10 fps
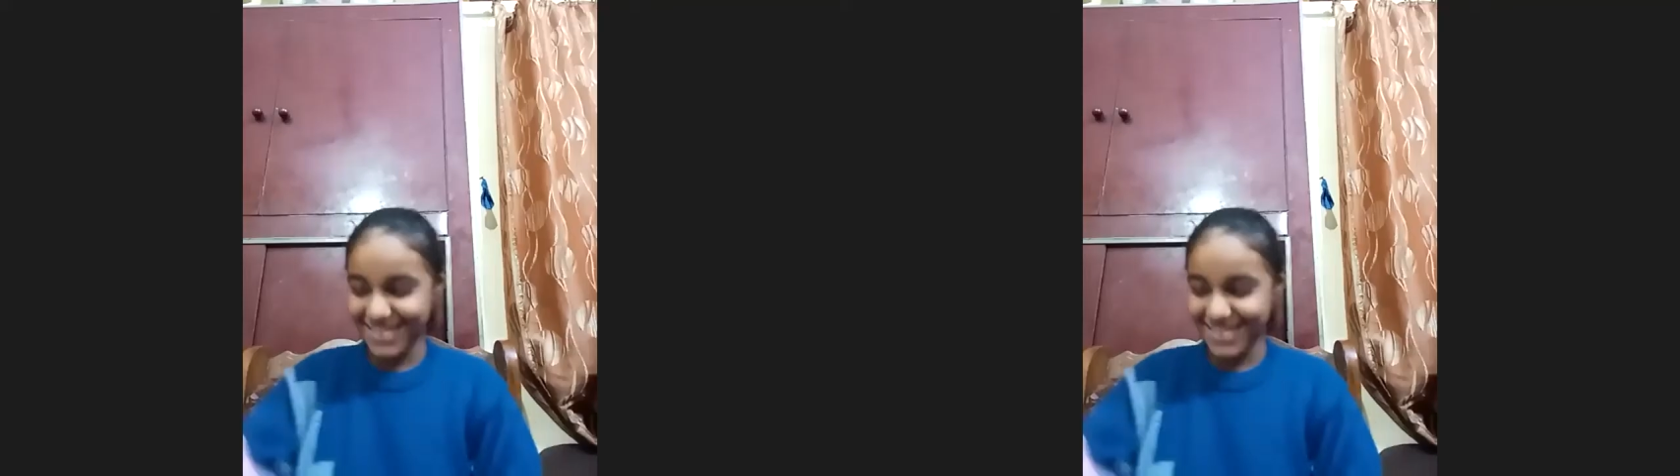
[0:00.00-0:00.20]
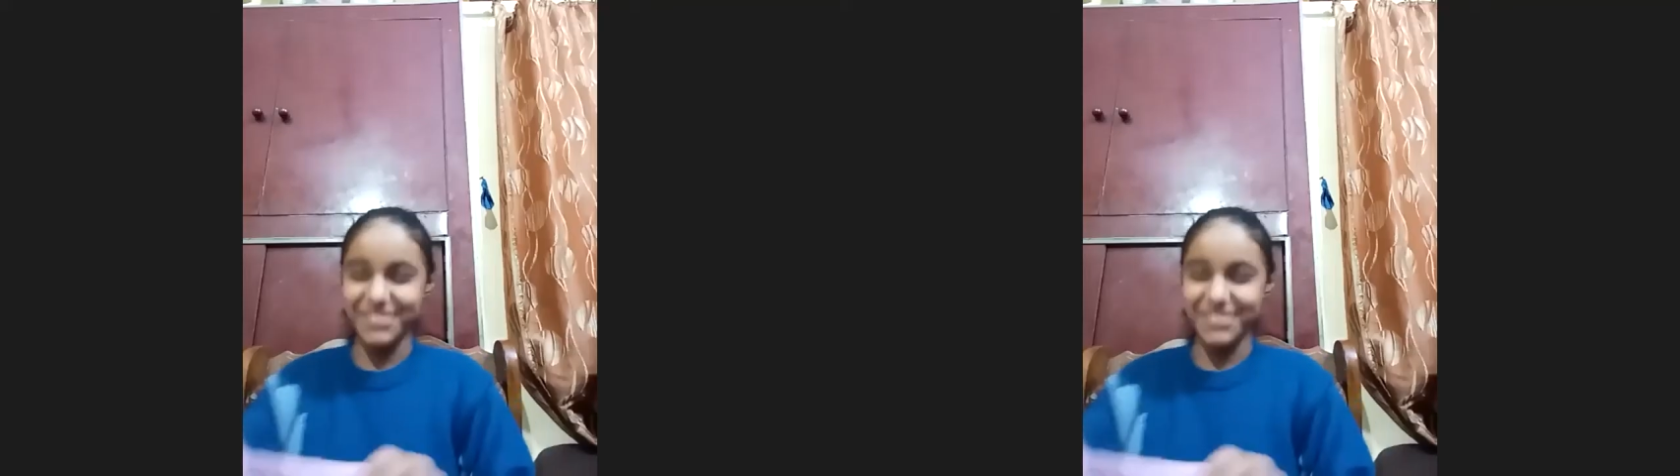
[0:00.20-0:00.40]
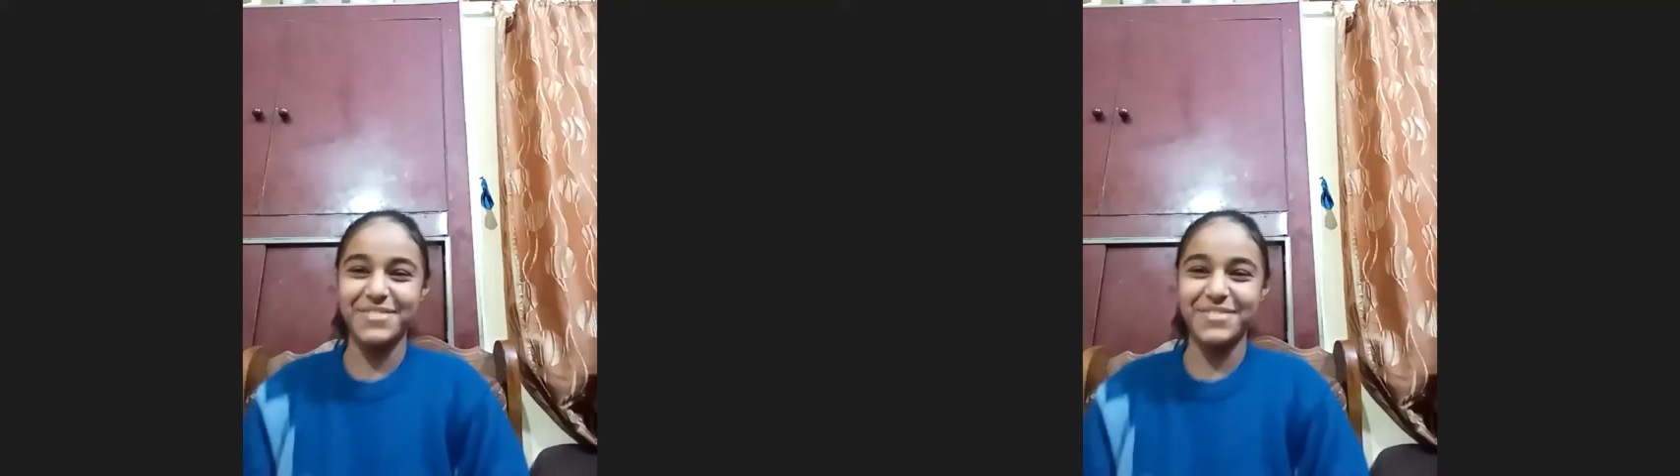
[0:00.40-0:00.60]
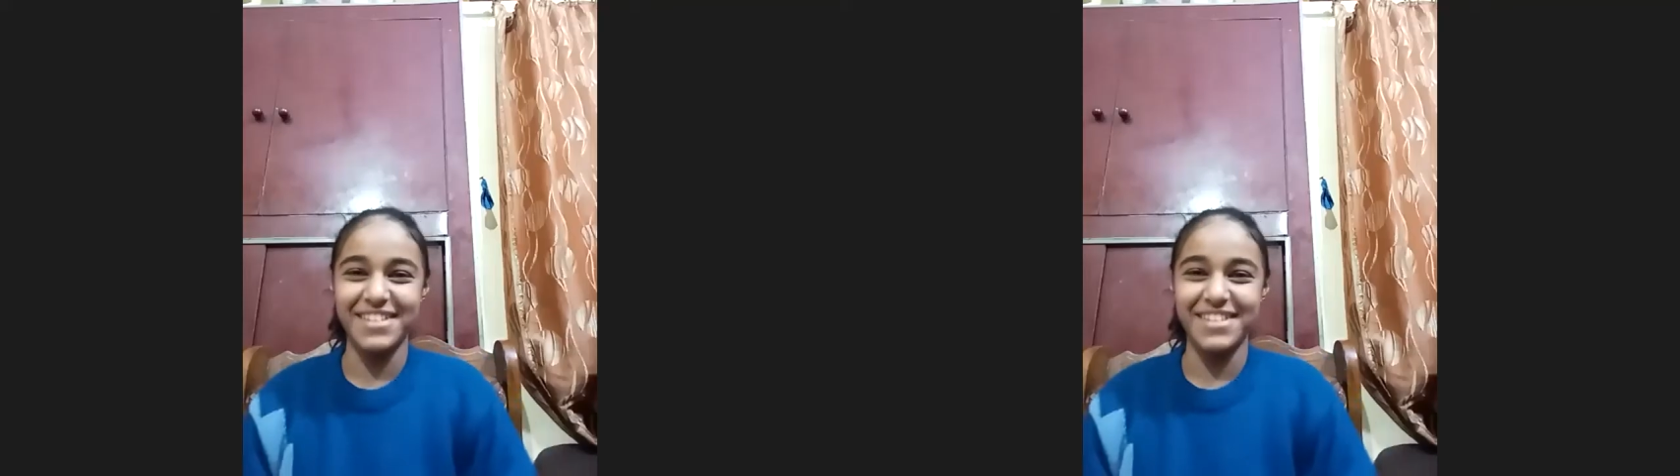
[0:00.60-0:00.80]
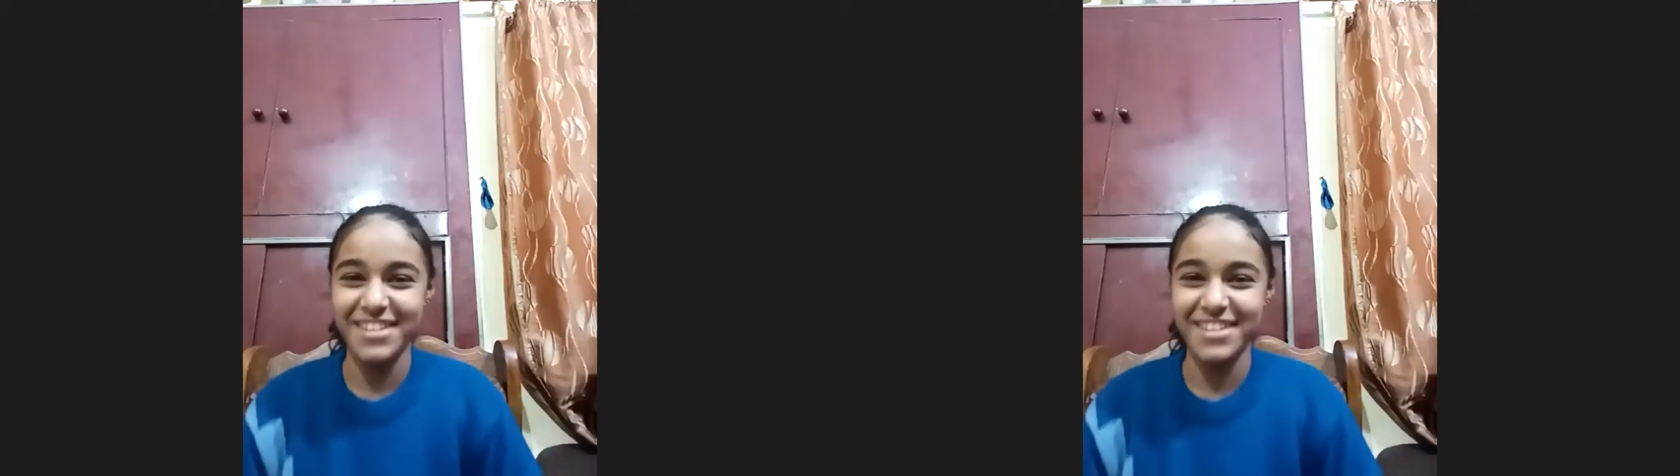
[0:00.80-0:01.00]
no,
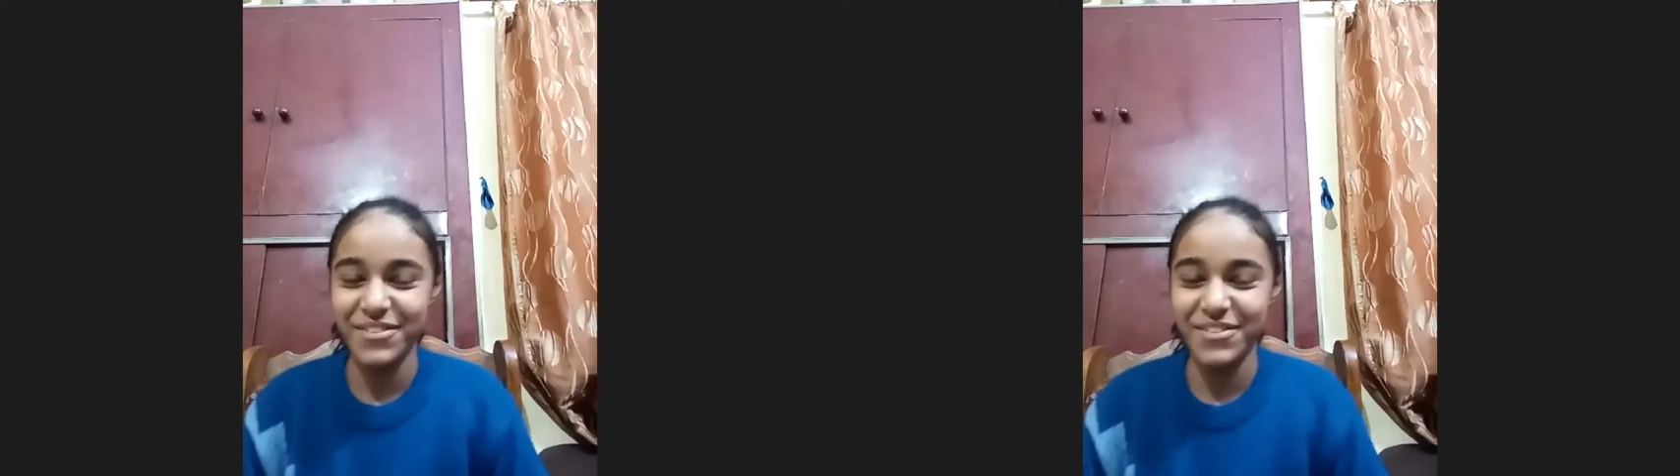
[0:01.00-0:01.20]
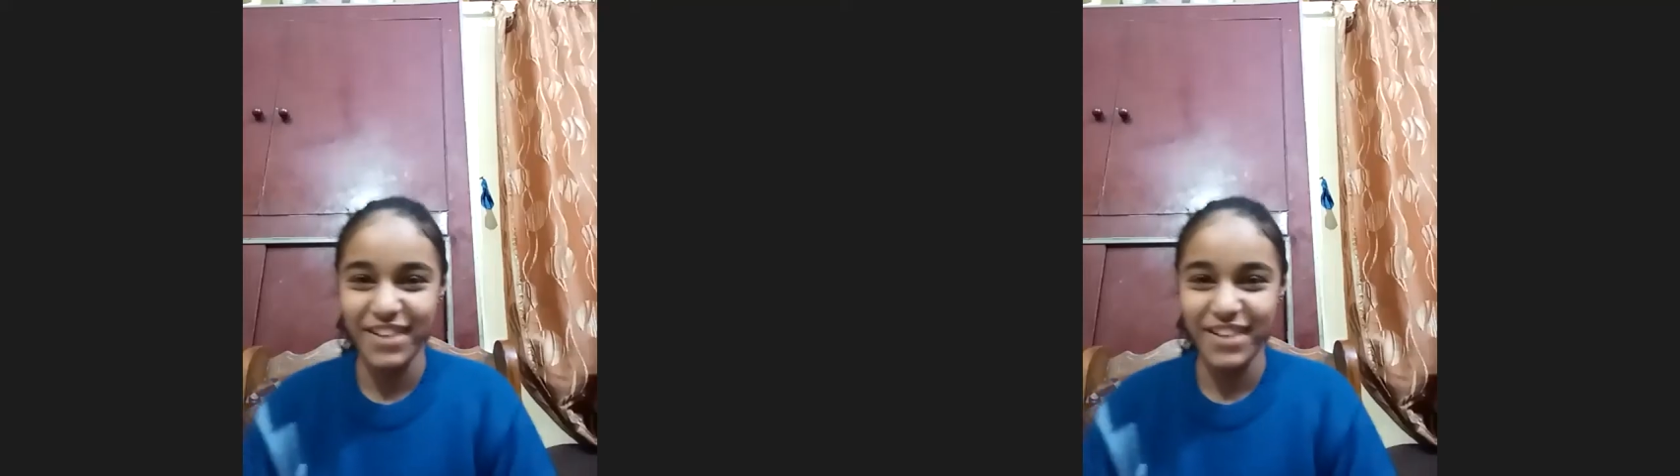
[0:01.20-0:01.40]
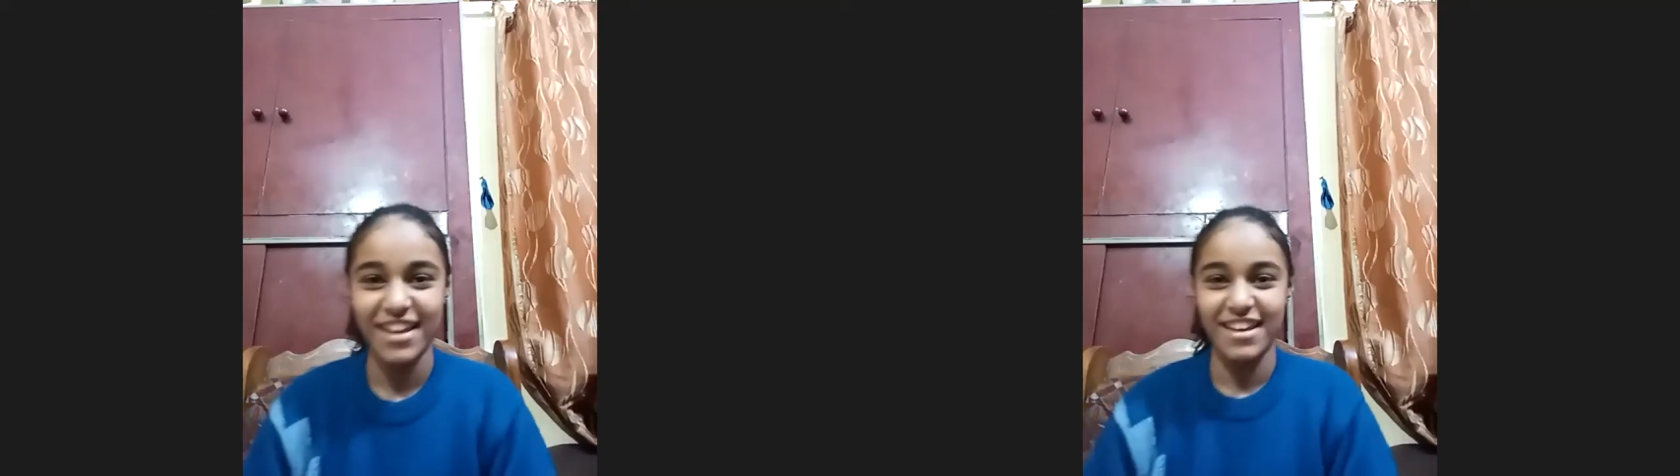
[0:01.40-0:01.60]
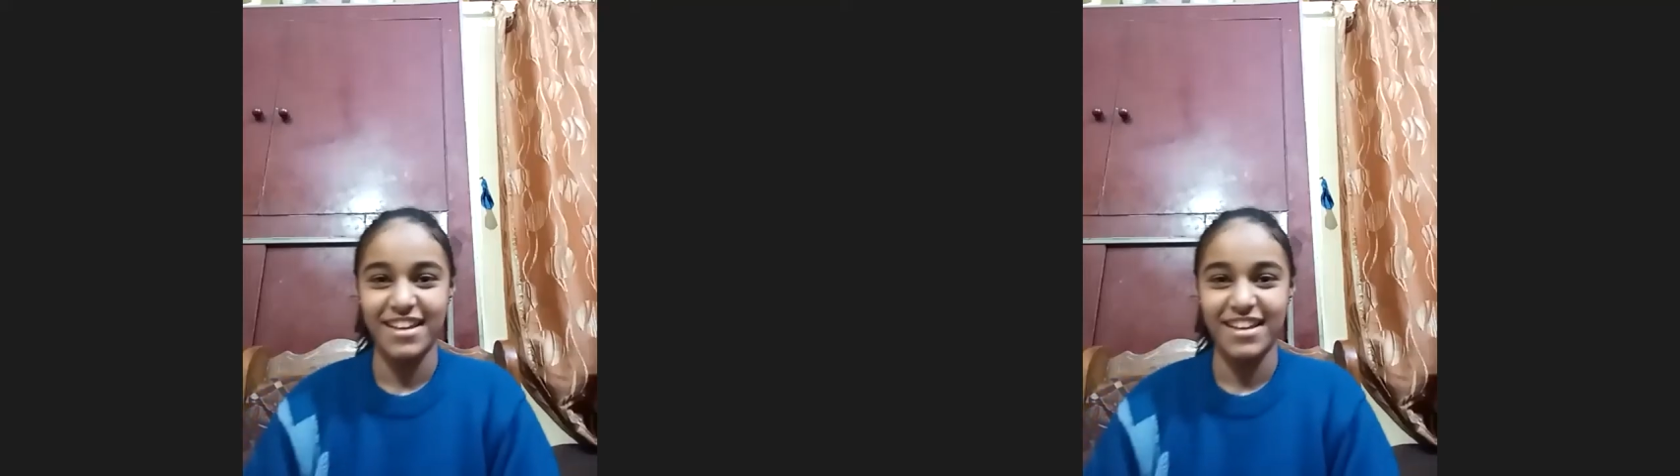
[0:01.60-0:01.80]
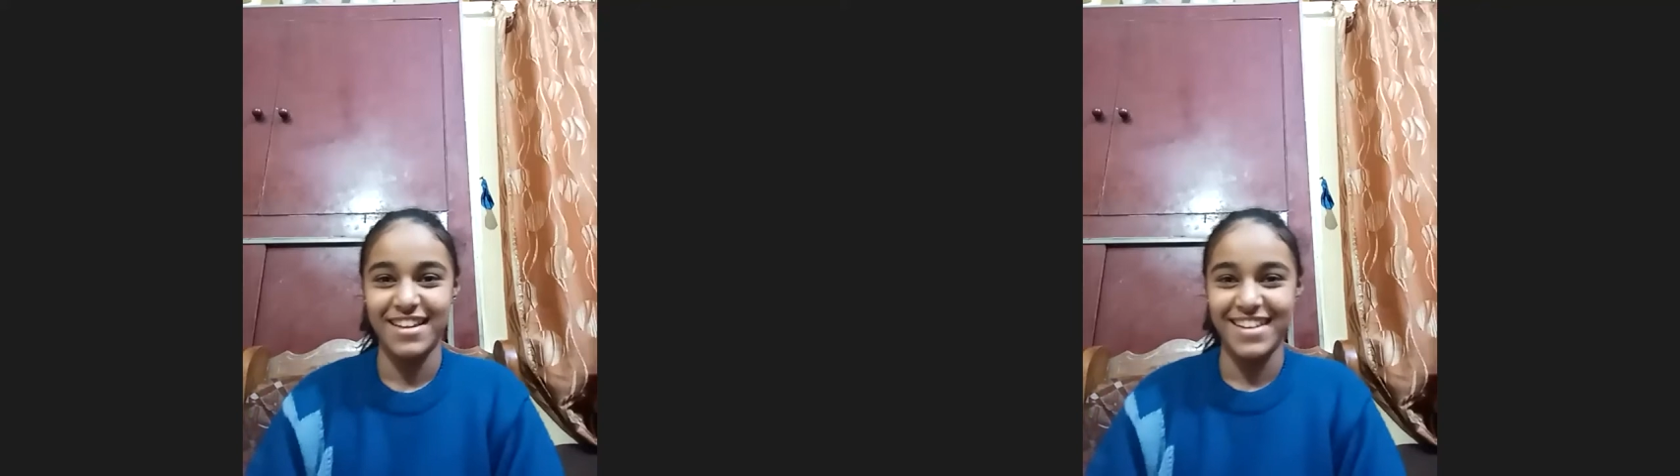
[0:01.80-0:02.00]
not free.
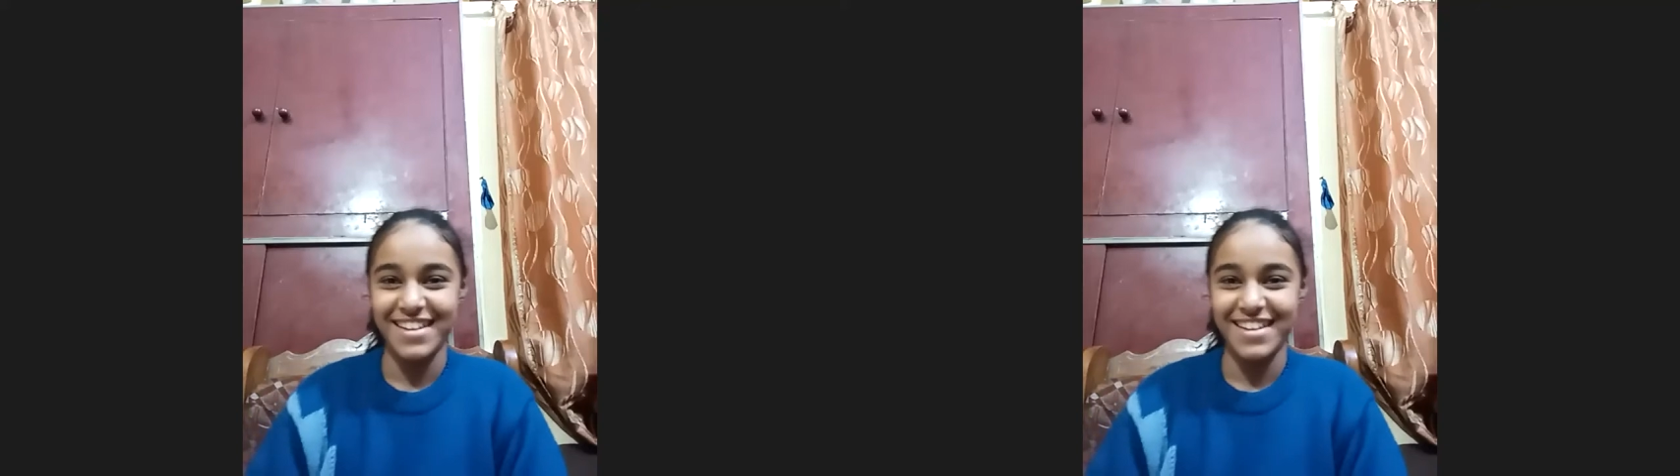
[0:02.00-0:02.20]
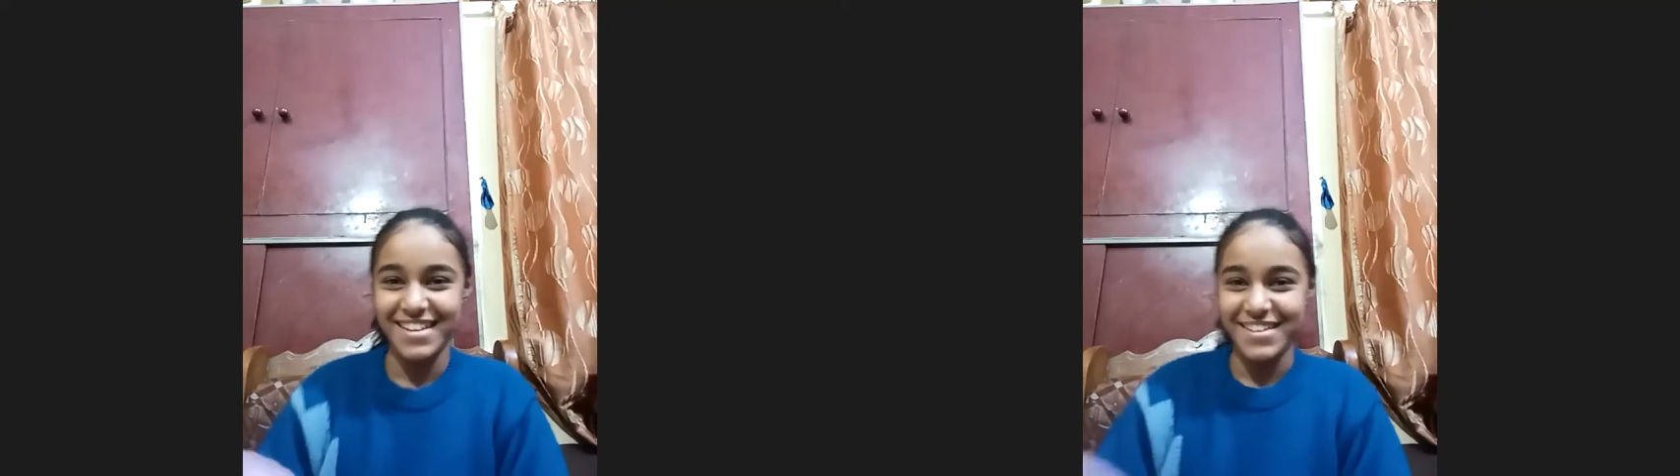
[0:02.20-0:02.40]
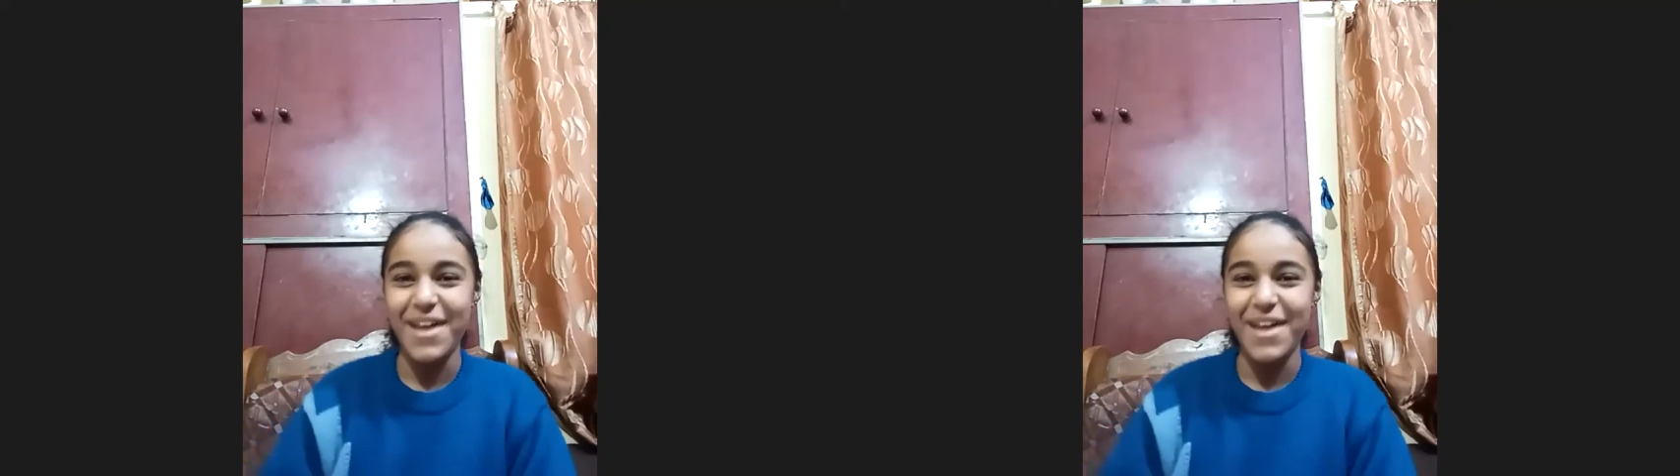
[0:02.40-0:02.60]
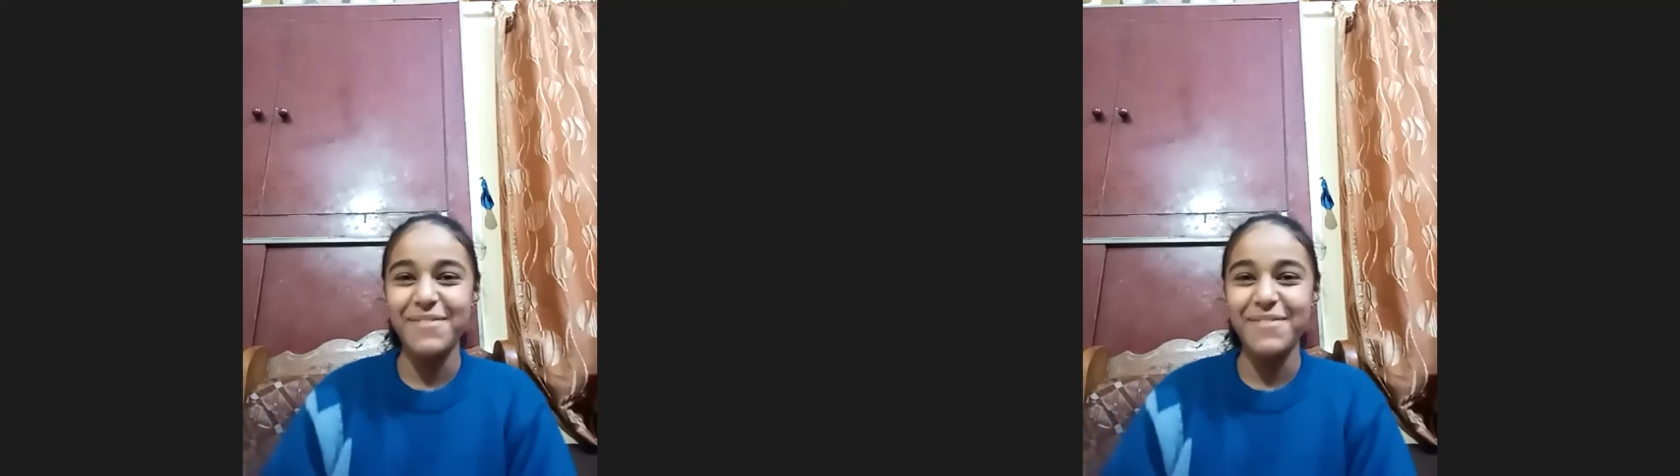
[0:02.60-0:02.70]
Ma'am,